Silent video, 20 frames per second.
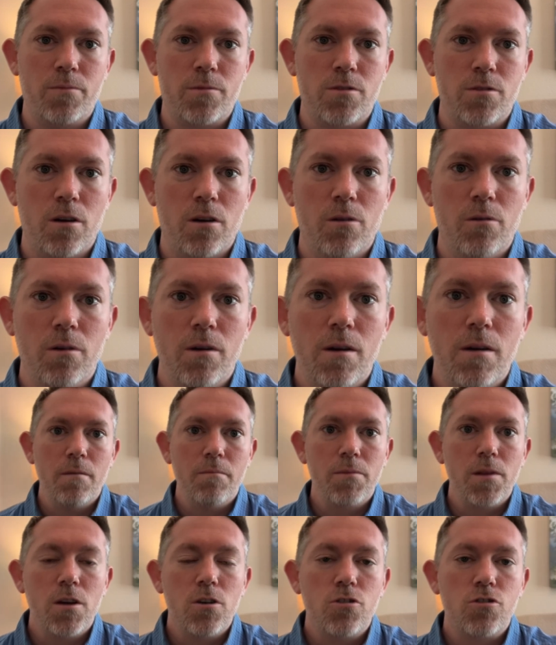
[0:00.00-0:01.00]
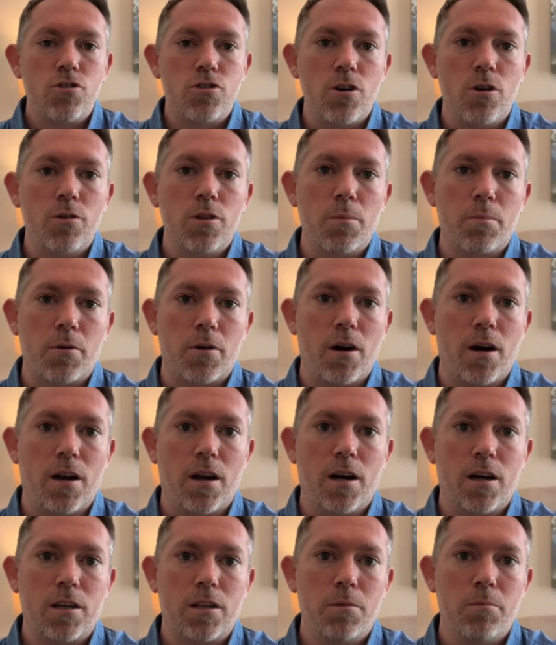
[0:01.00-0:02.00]
So show the
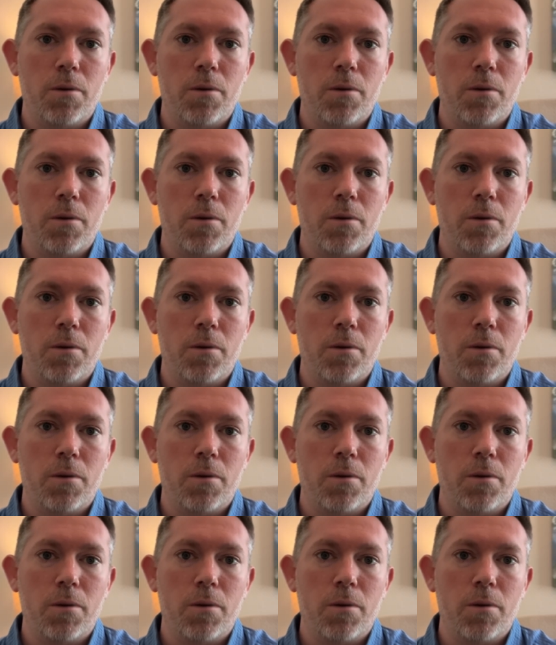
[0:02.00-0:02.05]
product,